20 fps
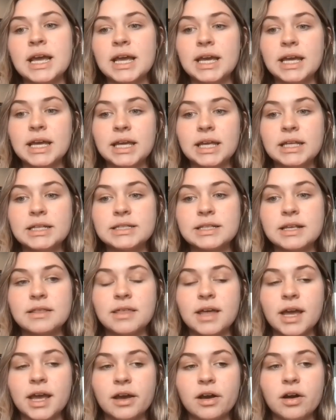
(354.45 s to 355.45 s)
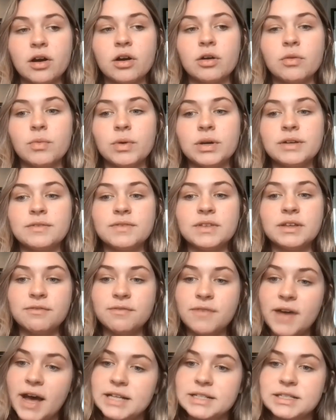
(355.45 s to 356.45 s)
is they are one of the
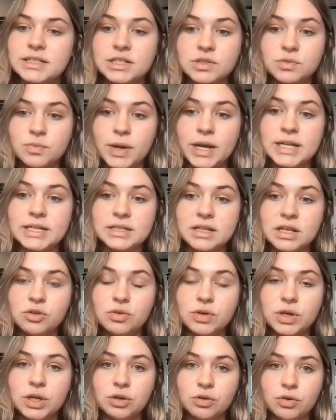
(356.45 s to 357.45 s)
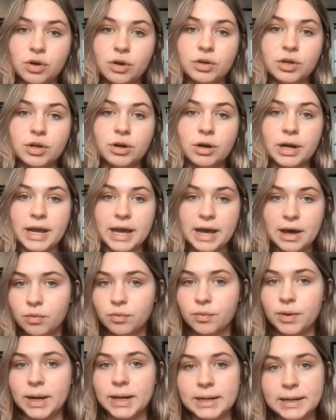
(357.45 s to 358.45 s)
fastest ways that you can grow your account
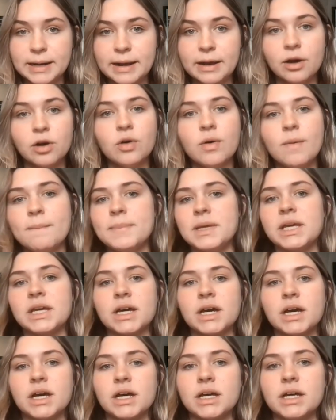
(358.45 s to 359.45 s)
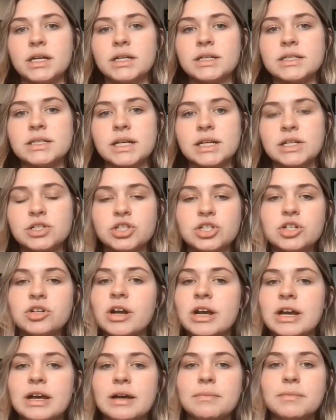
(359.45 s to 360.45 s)
right now, because
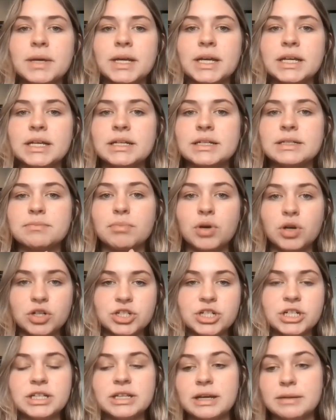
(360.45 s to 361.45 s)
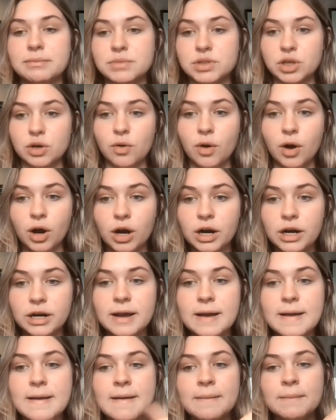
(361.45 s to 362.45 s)
Instagram is pushing them so
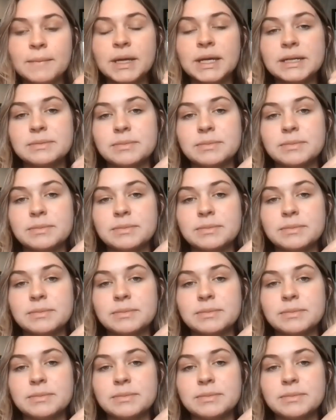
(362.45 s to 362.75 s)
hard because